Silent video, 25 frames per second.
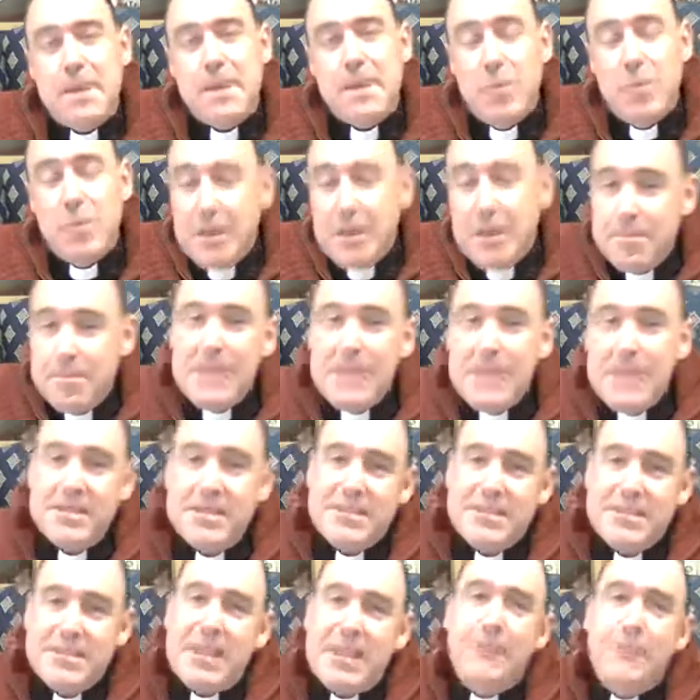We have
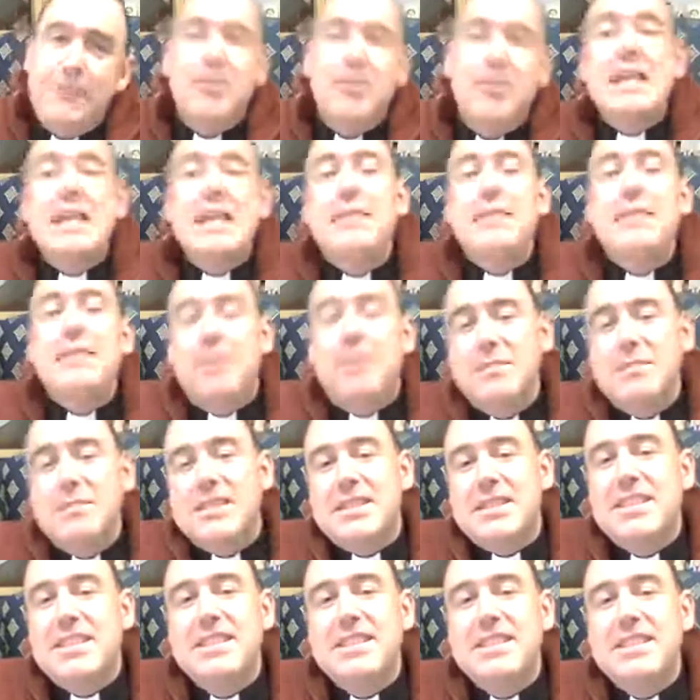been set free from
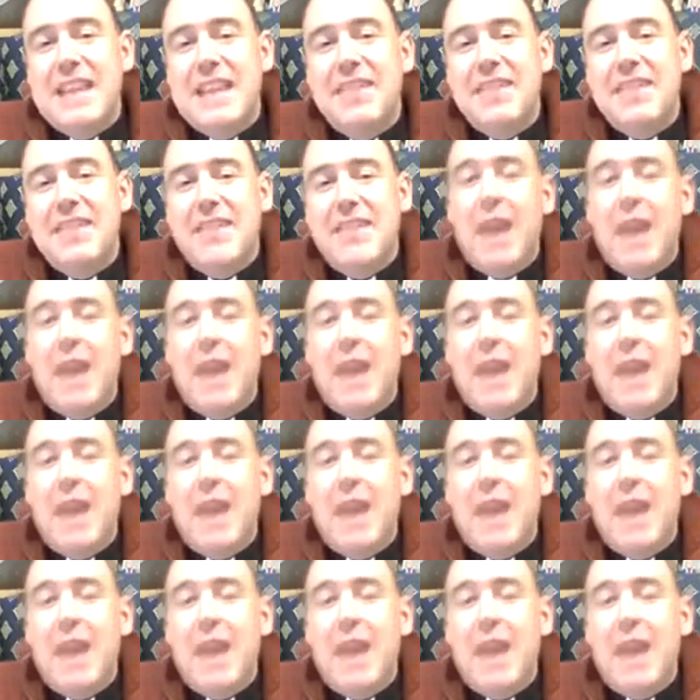sin and death,